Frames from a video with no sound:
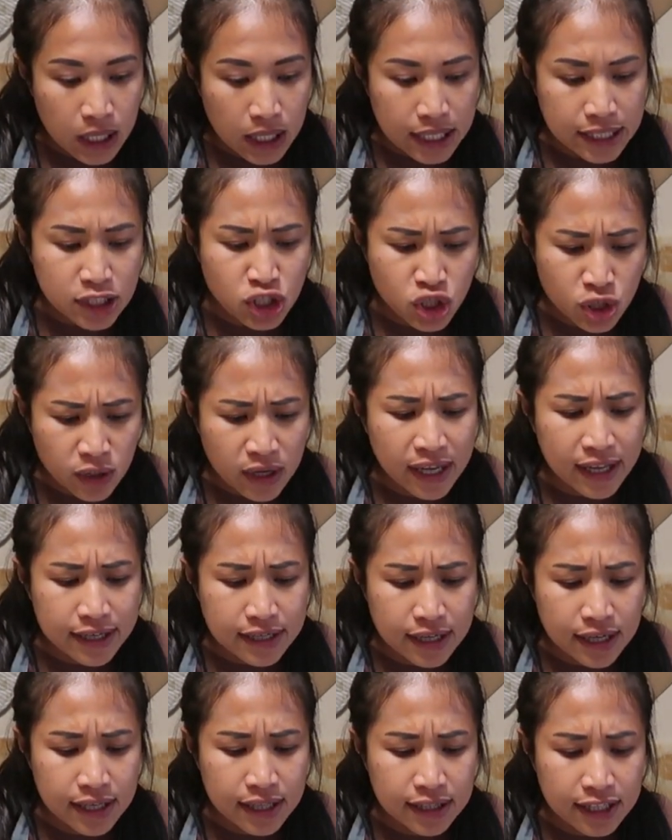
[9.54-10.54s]
It took
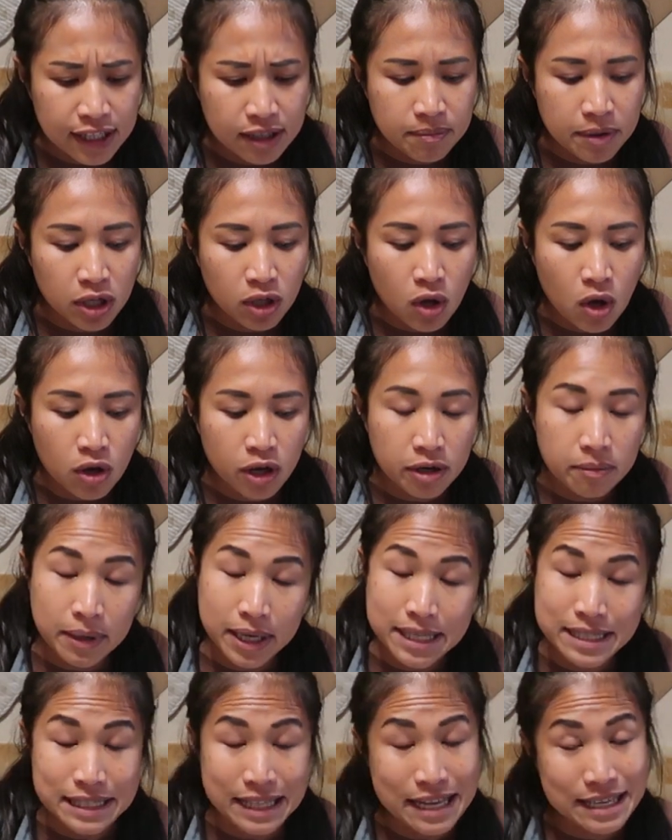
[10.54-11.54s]
it a little bit longer
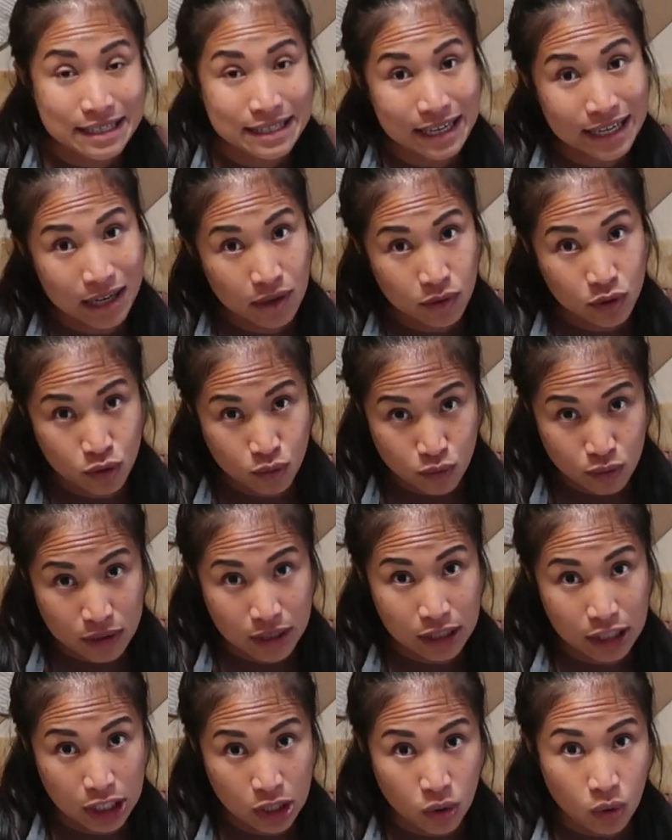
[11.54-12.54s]
because last night it was
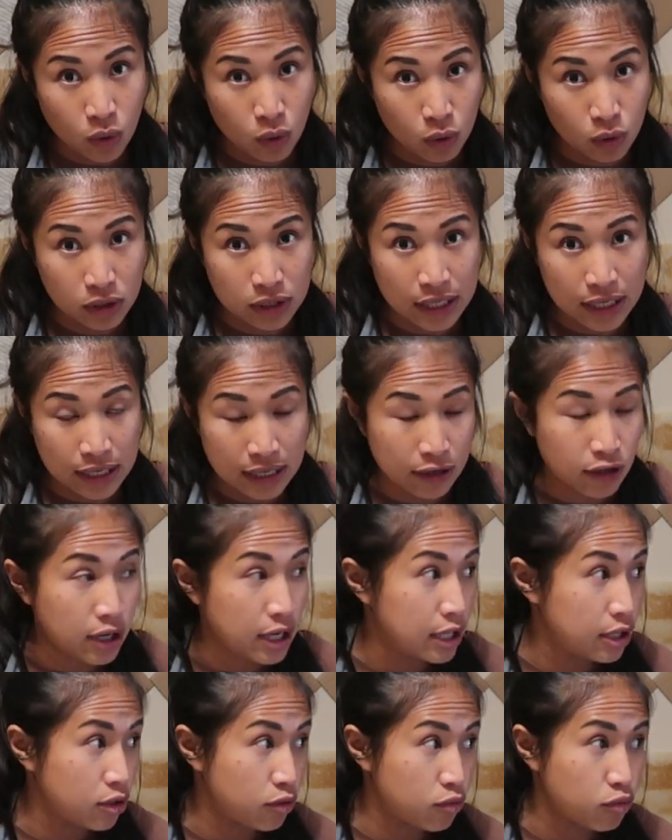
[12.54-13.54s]
really cold here
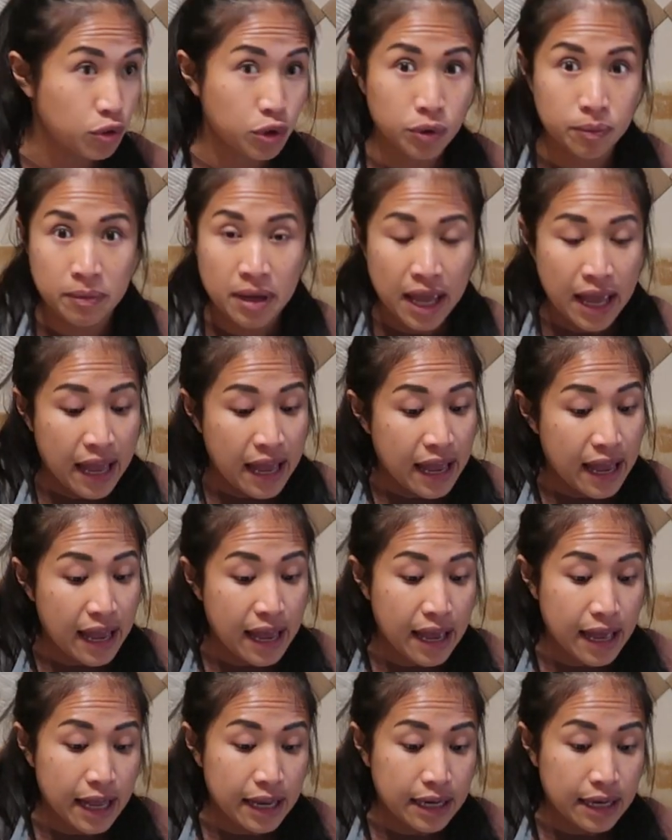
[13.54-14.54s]
in the room,
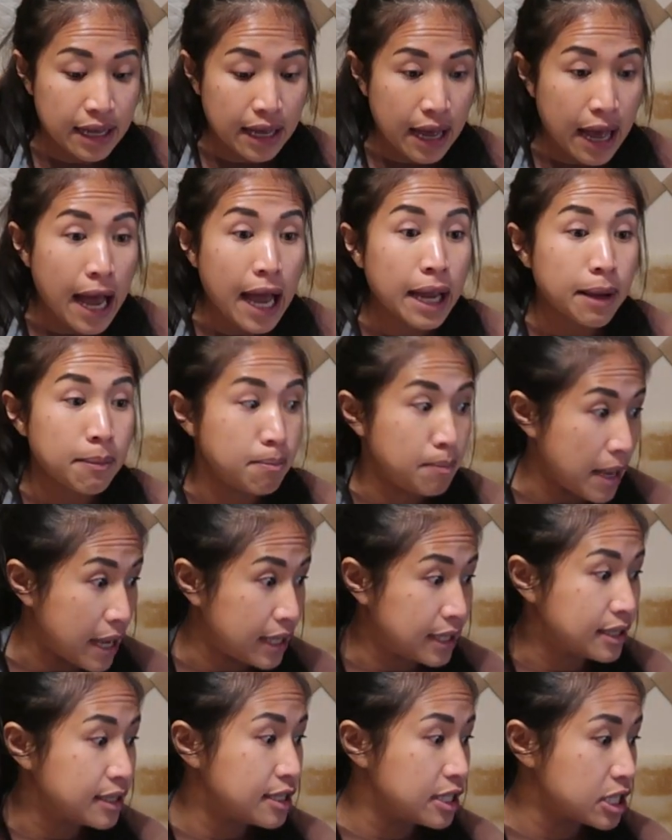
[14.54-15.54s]
and I
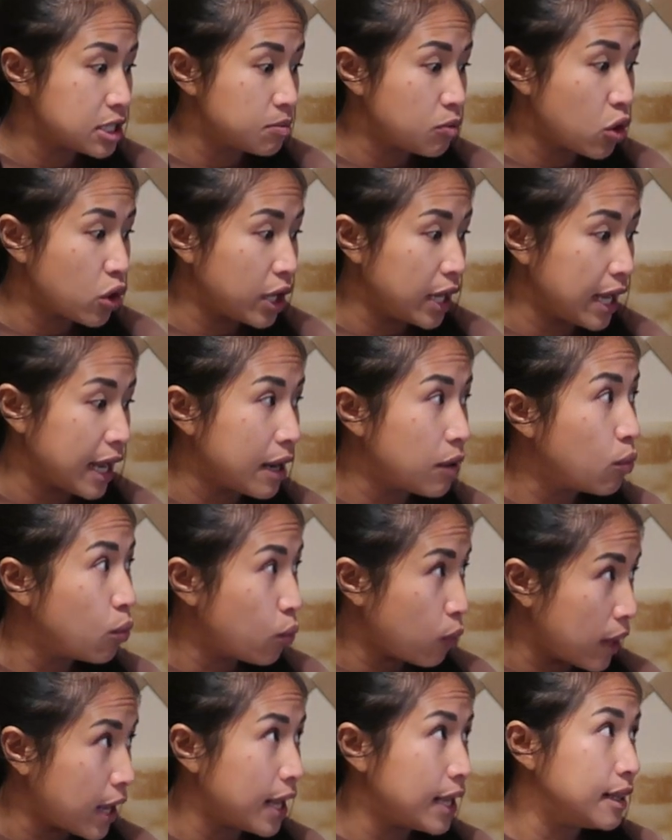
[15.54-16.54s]
baked this morning,
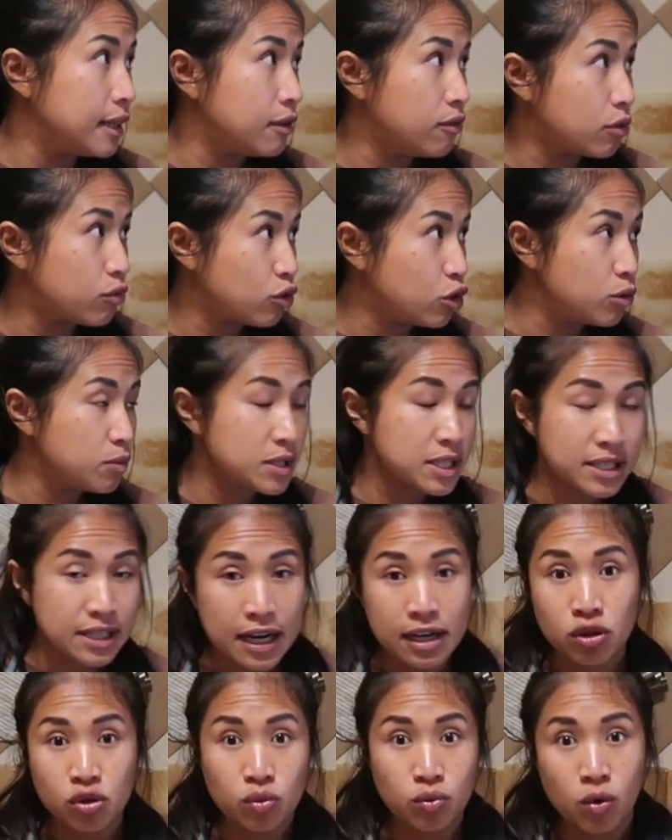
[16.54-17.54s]
and when the room
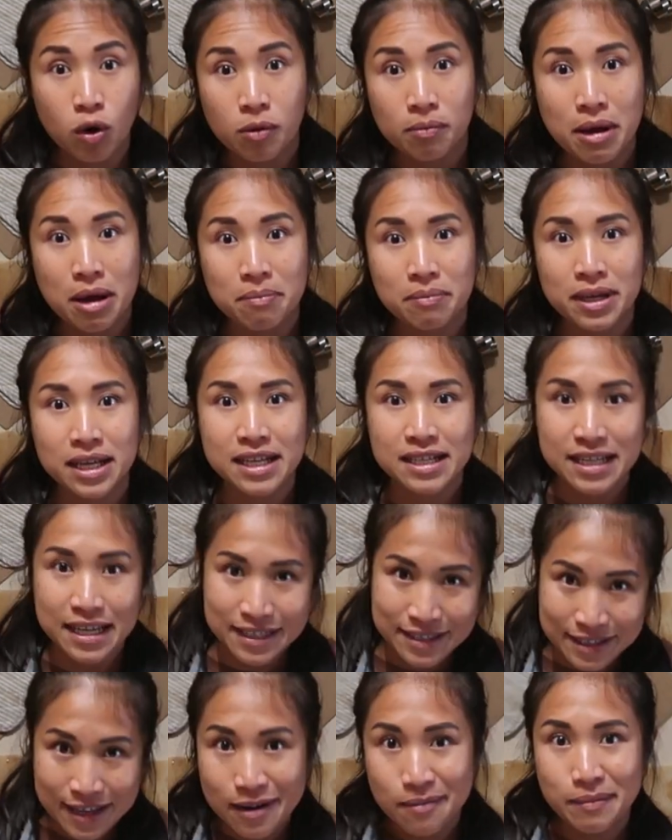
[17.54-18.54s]
start to warm up because I
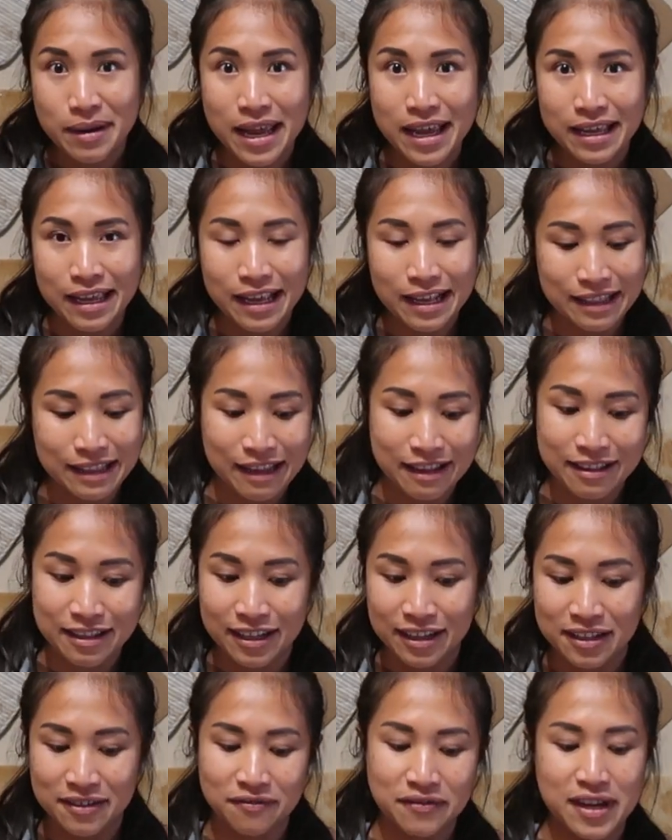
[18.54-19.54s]
start baking, then
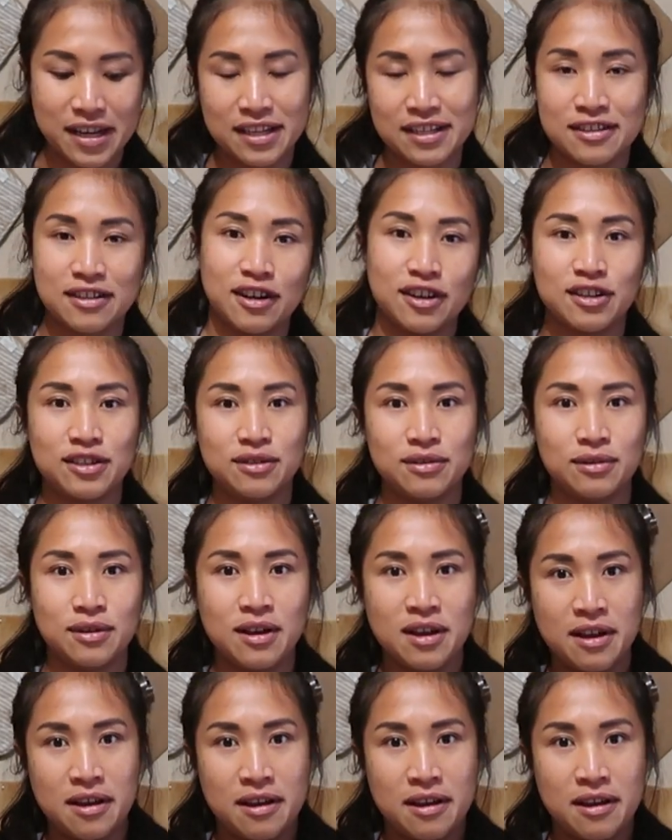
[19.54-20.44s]
the Levain start to